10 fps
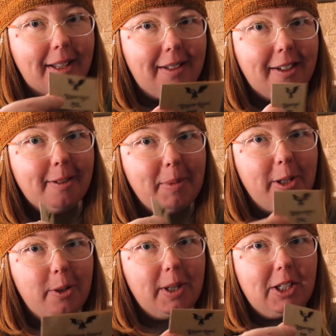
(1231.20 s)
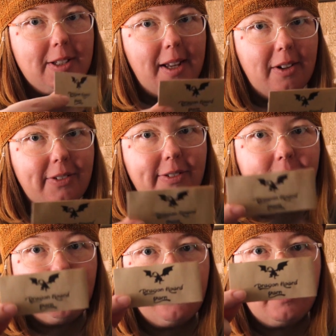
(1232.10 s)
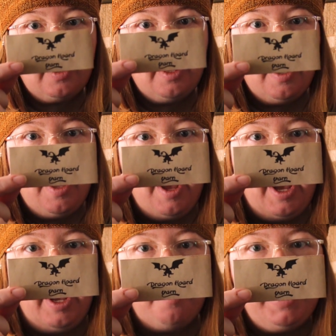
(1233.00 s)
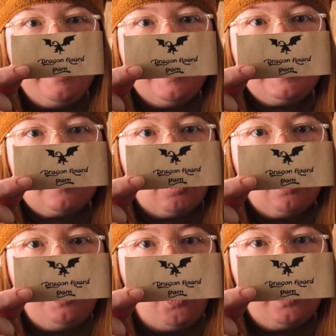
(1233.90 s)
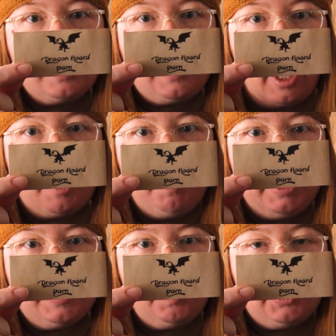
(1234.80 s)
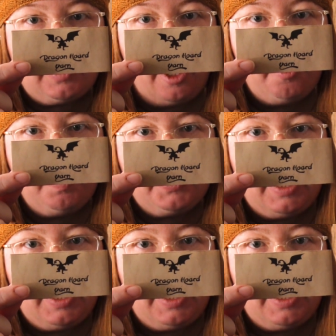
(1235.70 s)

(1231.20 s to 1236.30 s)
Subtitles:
telling you, my new age self. And this is her lore sock base, which is 100